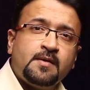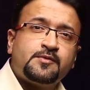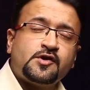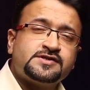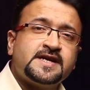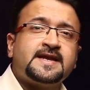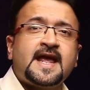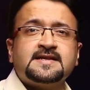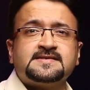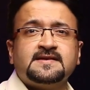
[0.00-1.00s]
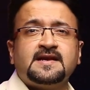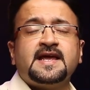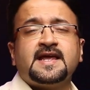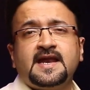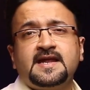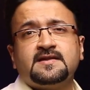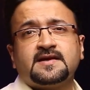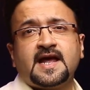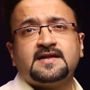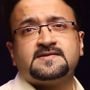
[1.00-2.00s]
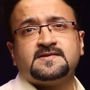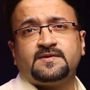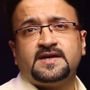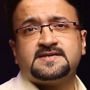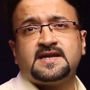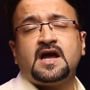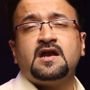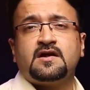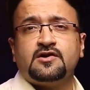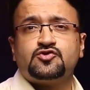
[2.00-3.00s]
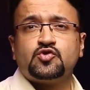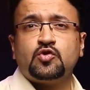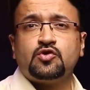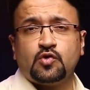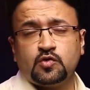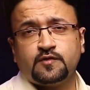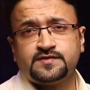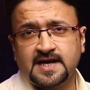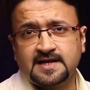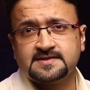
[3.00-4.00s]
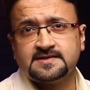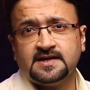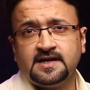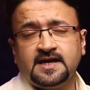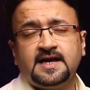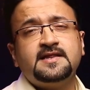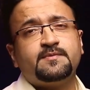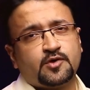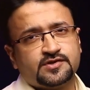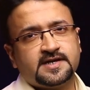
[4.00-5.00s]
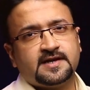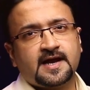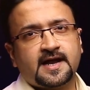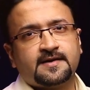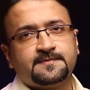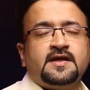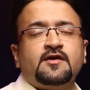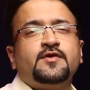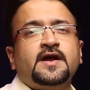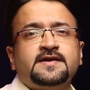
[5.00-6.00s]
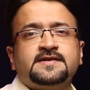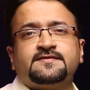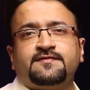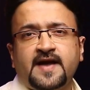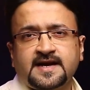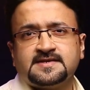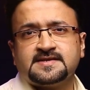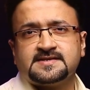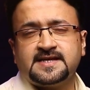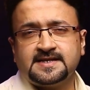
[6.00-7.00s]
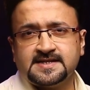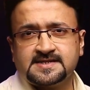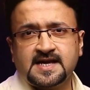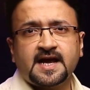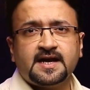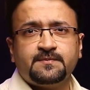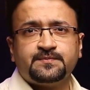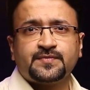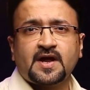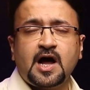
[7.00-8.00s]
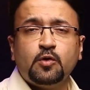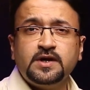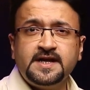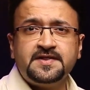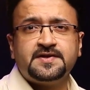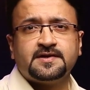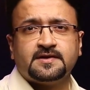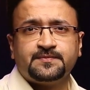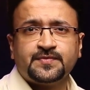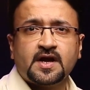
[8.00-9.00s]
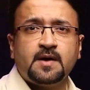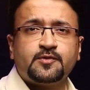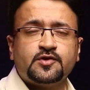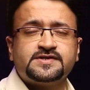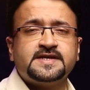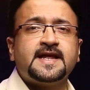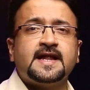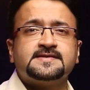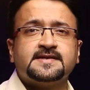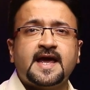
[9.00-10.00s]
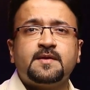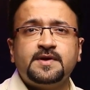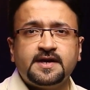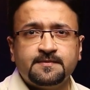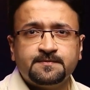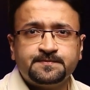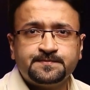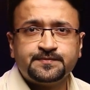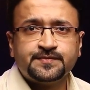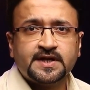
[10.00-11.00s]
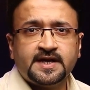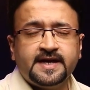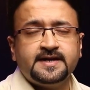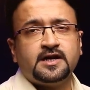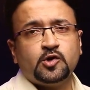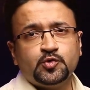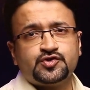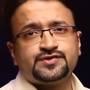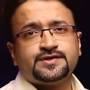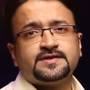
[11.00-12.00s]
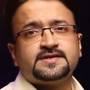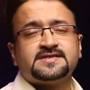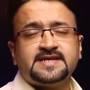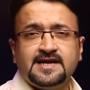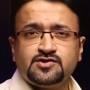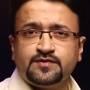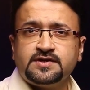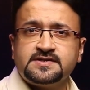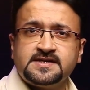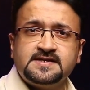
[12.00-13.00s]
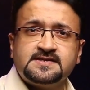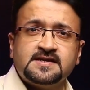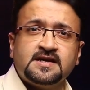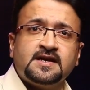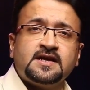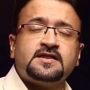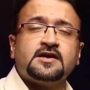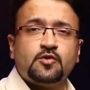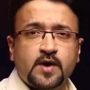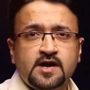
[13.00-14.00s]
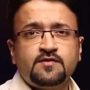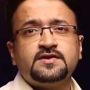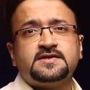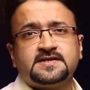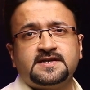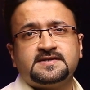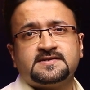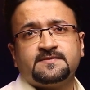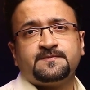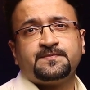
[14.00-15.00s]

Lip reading: Prostate cancer, like any other cancer, is an uncontrolled growth of cells in the prostate gland. There are various factors that decide how lethal a prostate cancer can be. It includes the stage of the disease, the grade of the disease.